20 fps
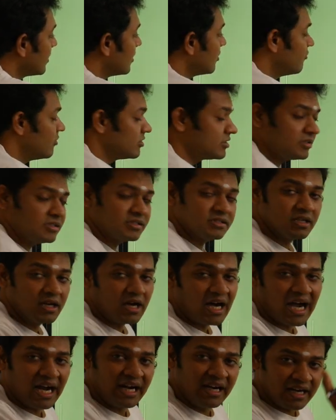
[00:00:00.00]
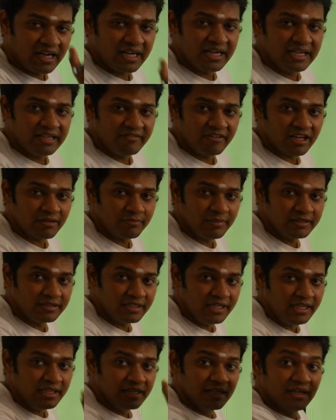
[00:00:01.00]
Which is 100 divided by
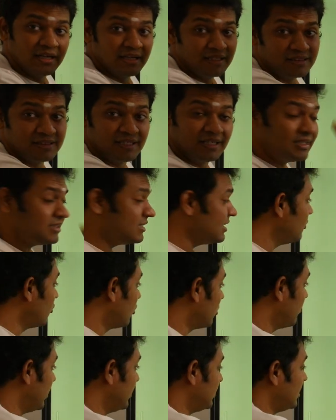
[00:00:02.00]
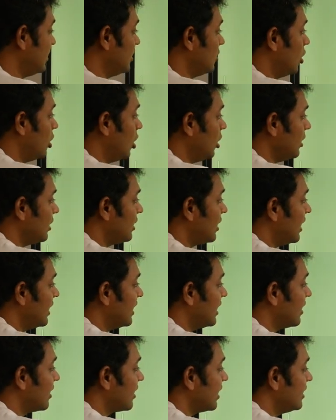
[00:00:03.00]
3, 33 1 by 3. Or I
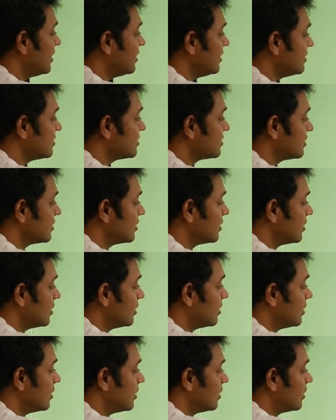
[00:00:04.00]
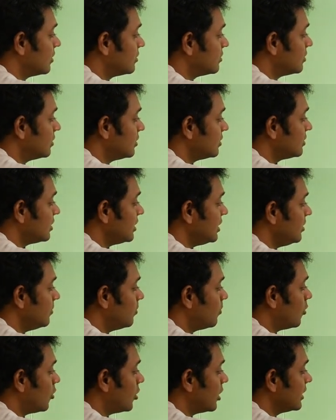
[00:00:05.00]
can write as
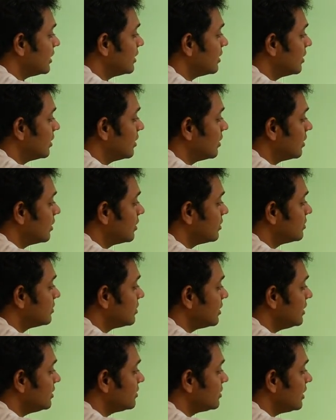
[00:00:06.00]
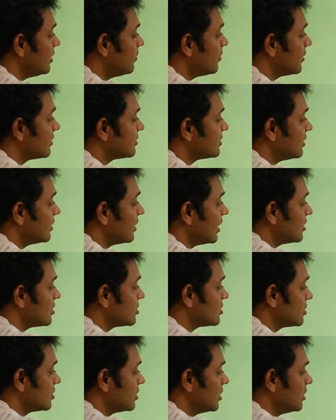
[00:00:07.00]
33.33%.
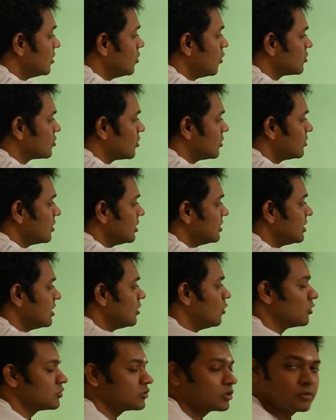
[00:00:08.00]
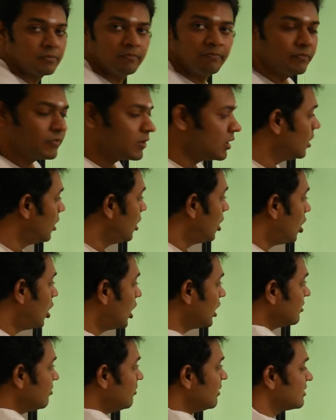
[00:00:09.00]
It goes on, 33 goes on.
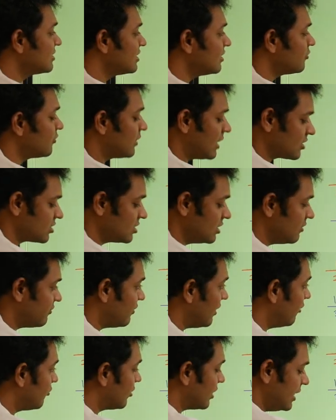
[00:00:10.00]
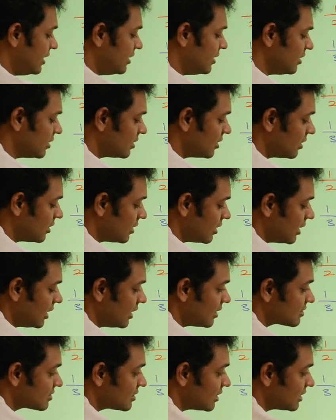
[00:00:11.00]
Or in mixed fraction, if you have tried it,
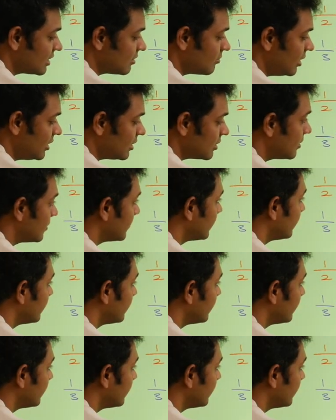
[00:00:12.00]
it is nothing but